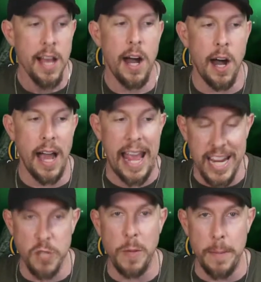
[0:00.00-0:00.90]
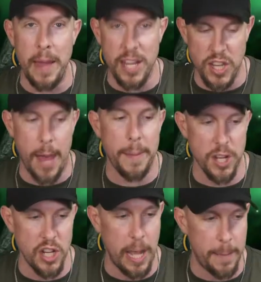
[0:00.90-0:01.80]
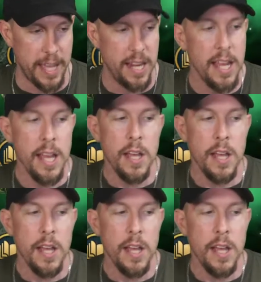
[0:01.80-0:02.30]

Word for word: uh, H P-based epic champion.